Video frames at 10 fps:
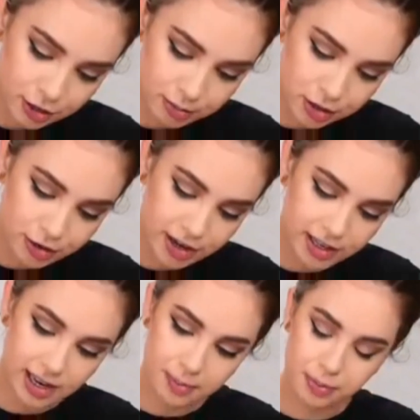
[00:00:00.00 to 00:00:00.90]
So I'm just gonna
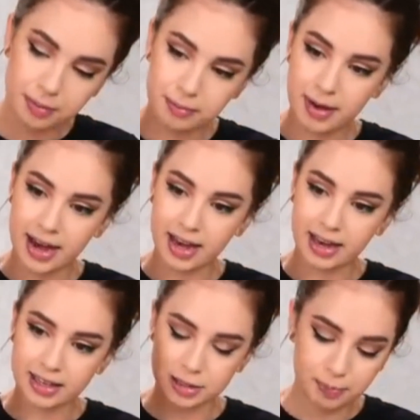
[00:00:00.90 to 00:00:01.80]
dip
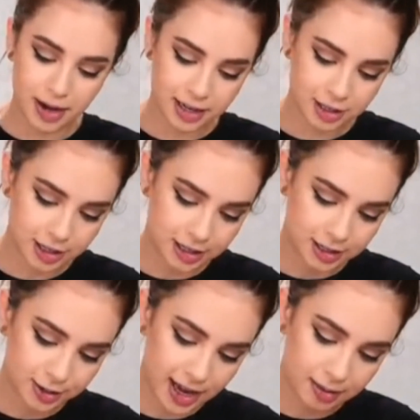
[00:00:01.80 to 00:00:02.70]
my sponge
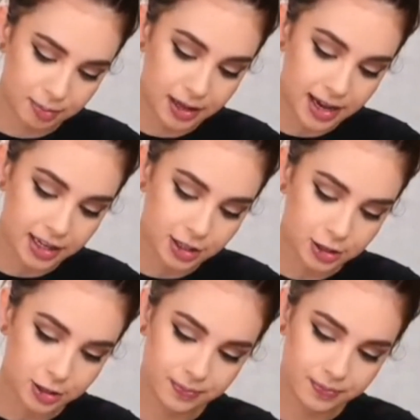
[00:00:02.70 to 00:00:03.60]
into that
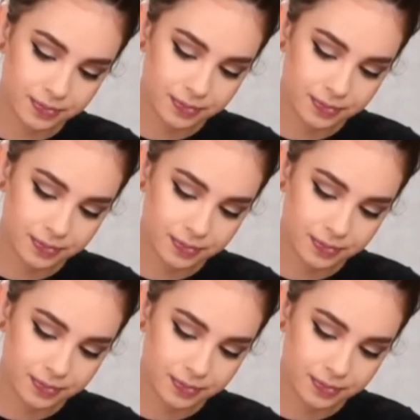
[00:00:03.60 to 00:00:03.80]
blush.